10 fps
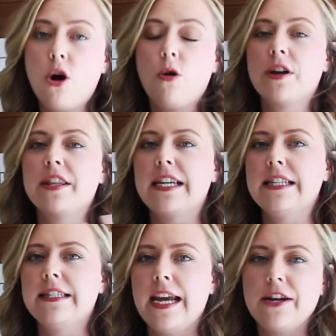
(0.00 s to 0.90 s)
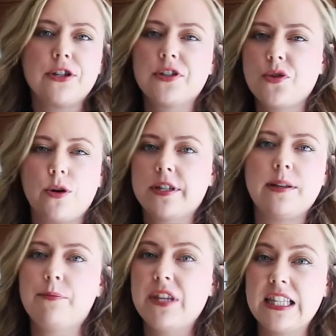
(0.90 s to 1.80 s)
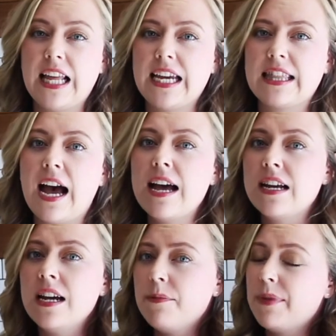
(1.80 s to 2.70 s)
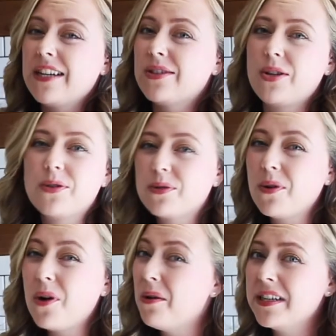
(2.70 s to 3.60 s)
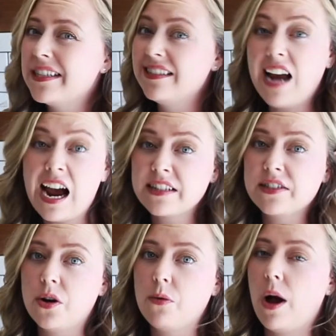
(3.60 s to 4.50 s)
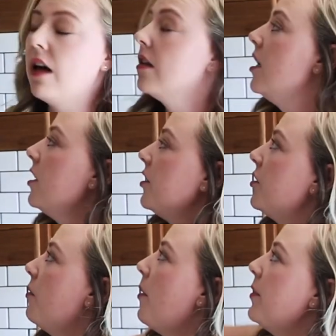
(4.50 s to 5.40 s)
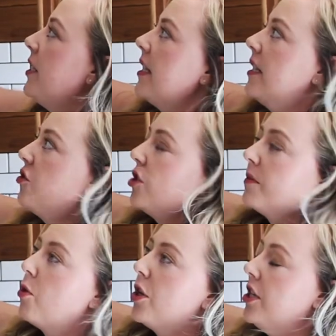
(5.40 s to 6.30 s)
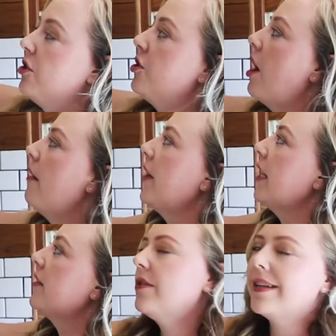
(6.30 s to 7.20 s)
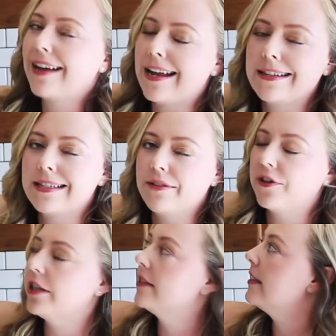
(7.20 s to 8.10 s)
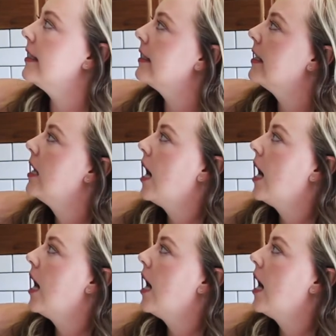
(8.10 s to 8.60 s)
or the Container Store or something like that, because those won't always stack so well. So what we did is just put in shelving. You can kind of see, for instance,